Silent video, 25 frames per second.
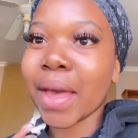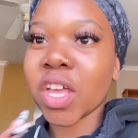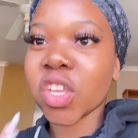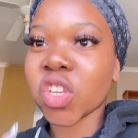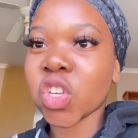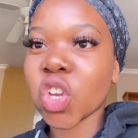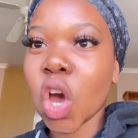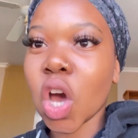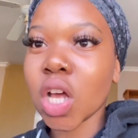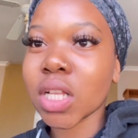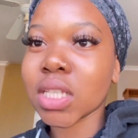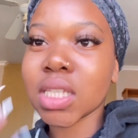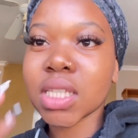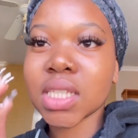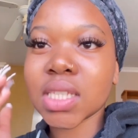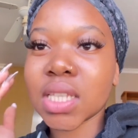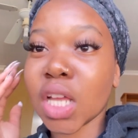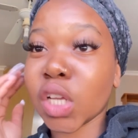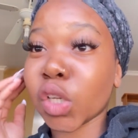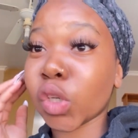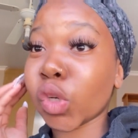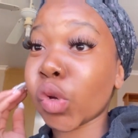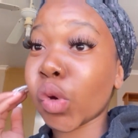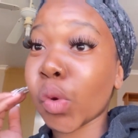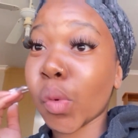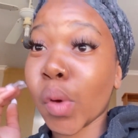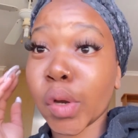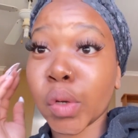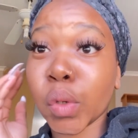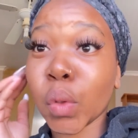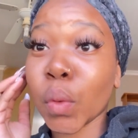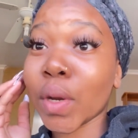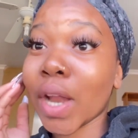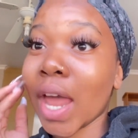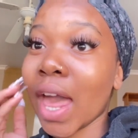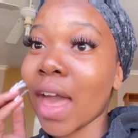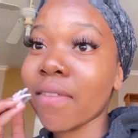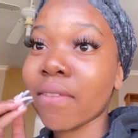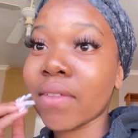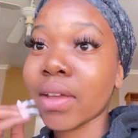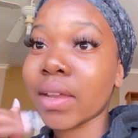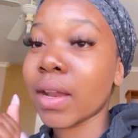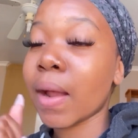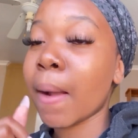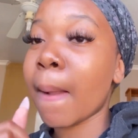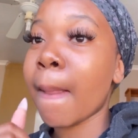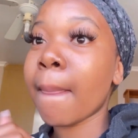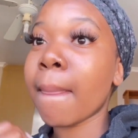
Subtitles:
chance? He's like, no, I don't have it.